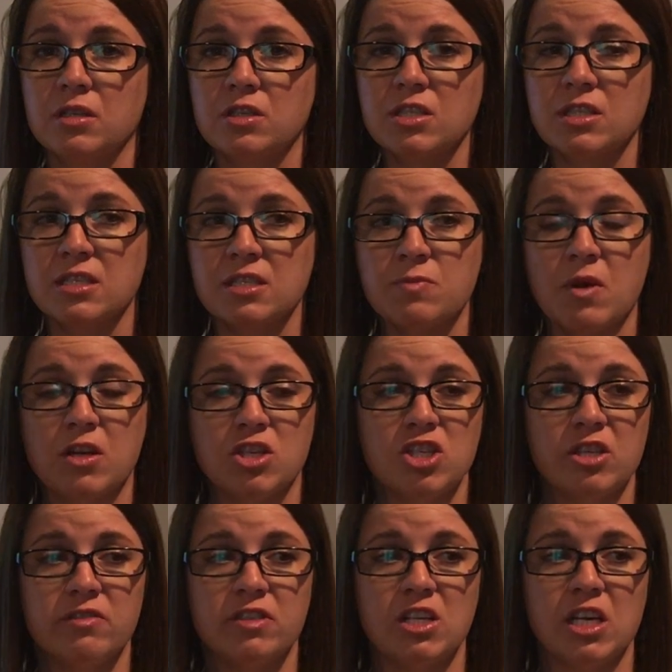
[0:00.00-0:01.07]
just a small
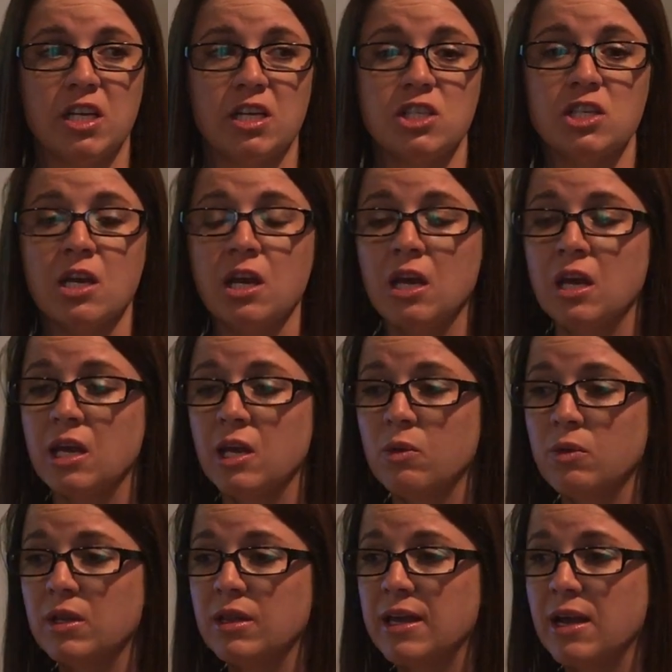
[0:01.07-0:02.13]
shift change. It
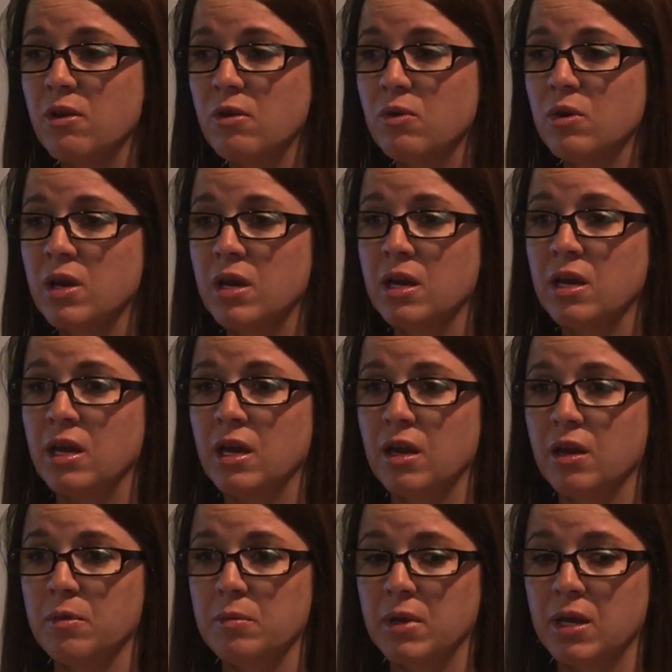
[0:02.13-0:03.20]
would allow
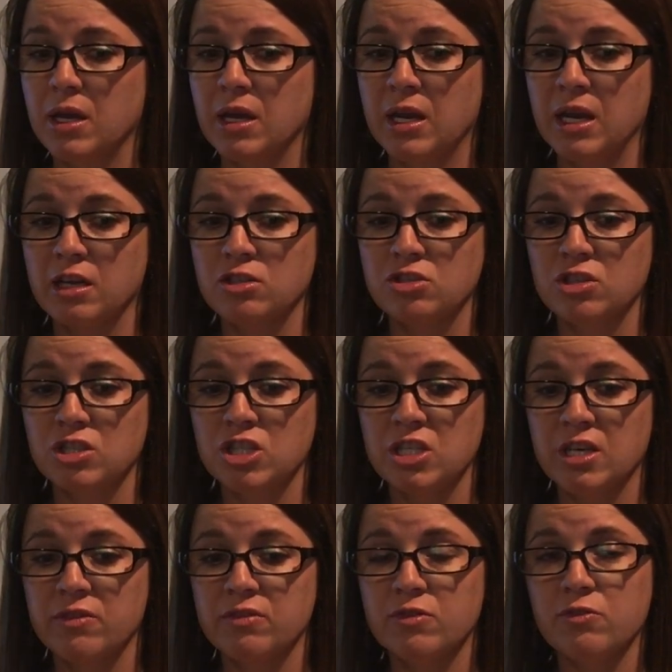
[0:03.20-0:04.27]
an extra
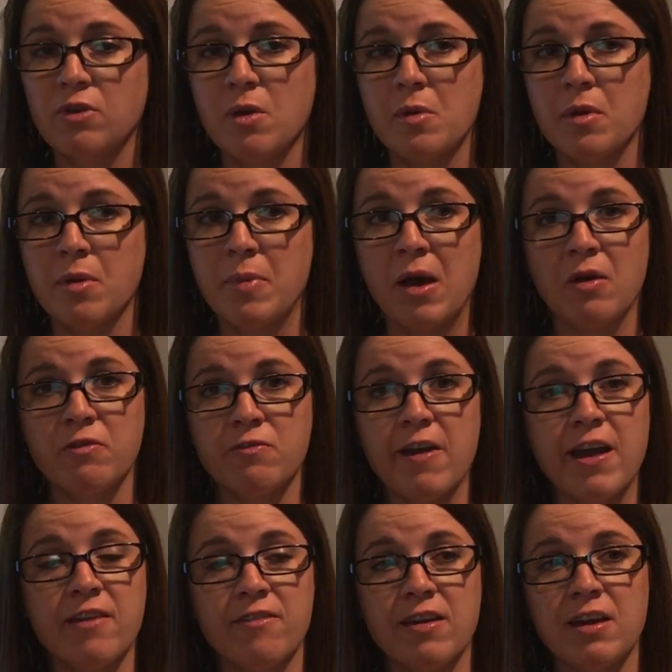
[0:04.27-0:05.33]
shift from about
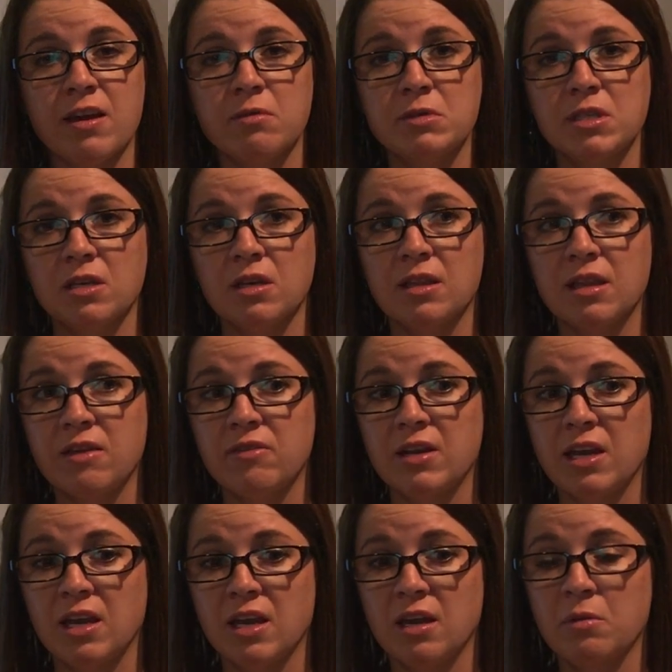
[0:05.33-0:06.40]
5 a.m. to
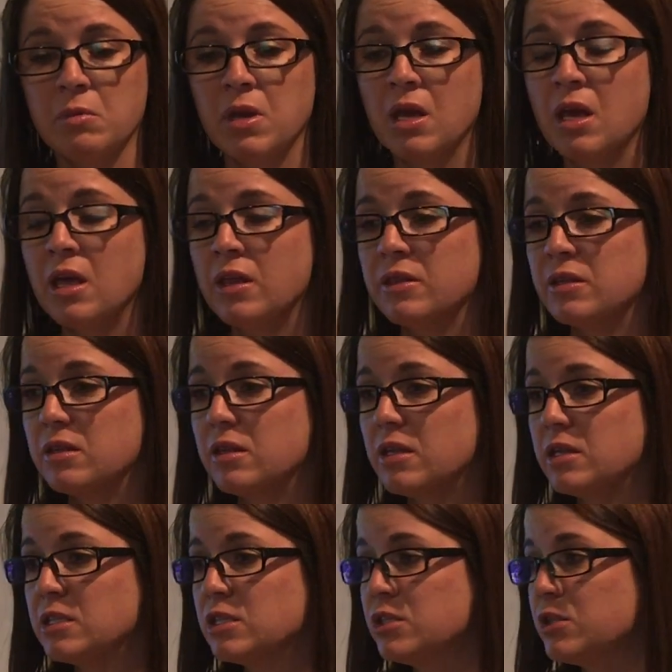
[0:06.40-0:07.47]
11 a.m.
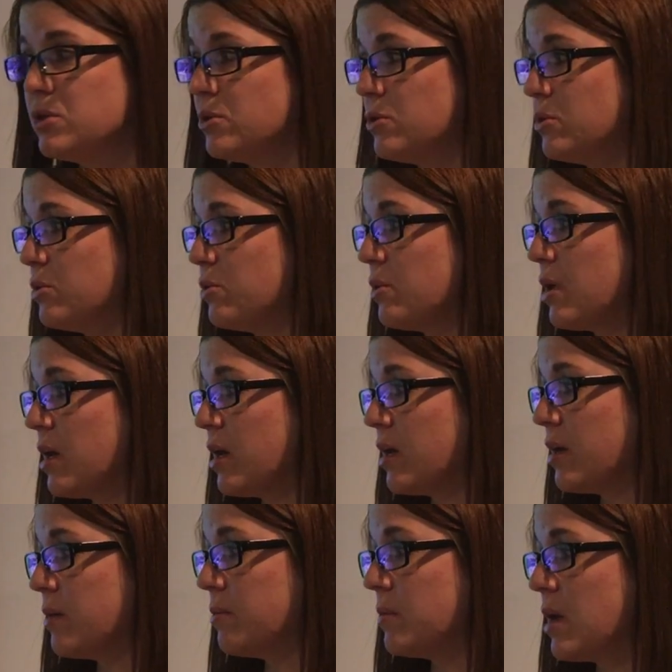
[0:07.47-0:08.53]
to
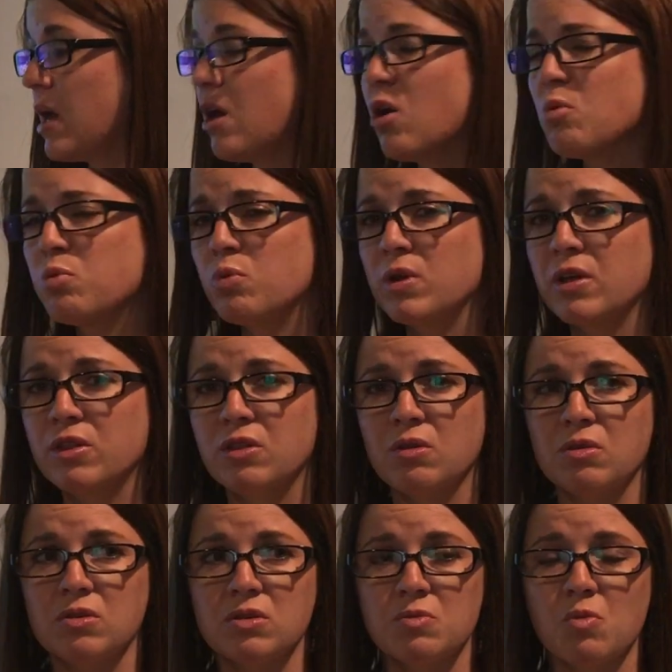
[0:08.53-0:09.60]
help with
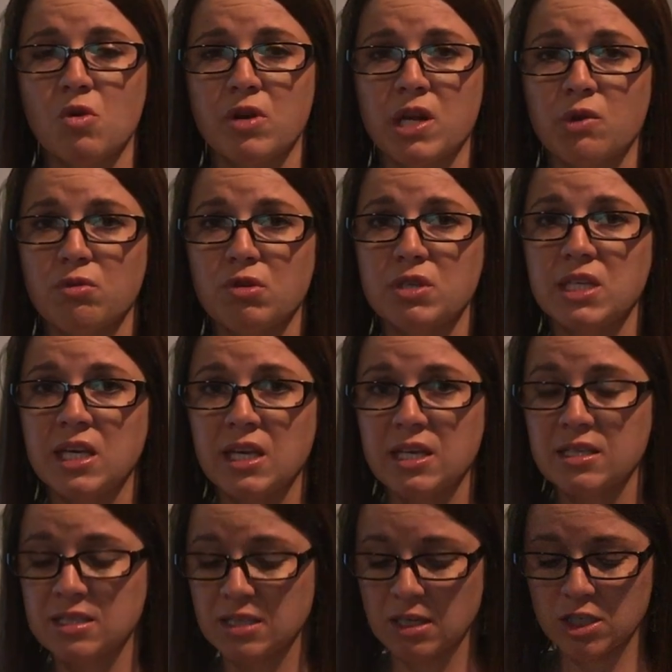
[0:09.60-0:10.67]
those morning
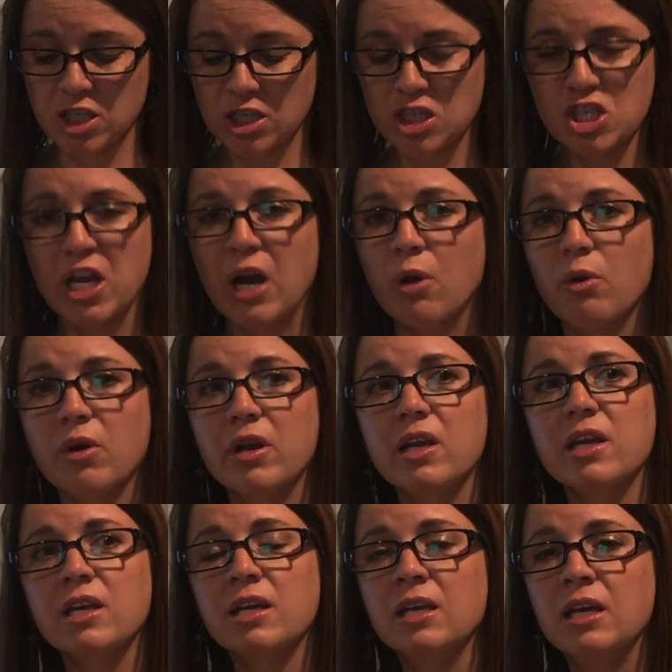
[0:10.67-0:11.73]
routines such as
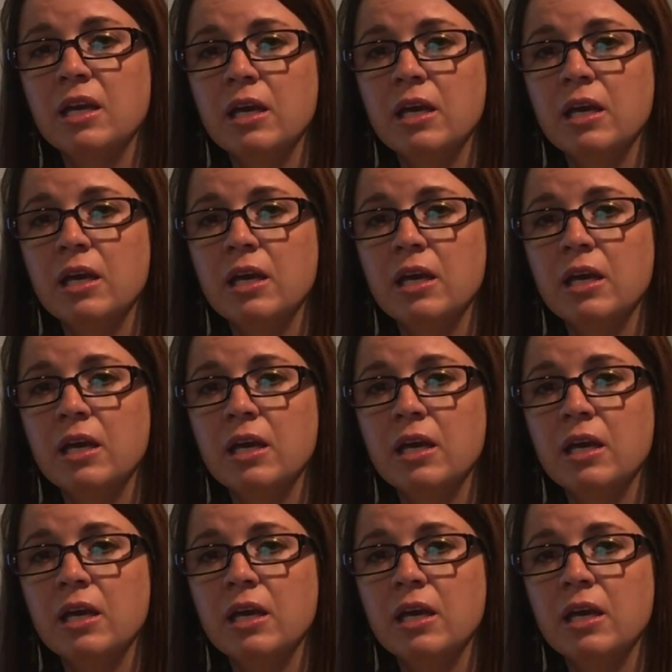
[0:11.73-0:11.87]
showering,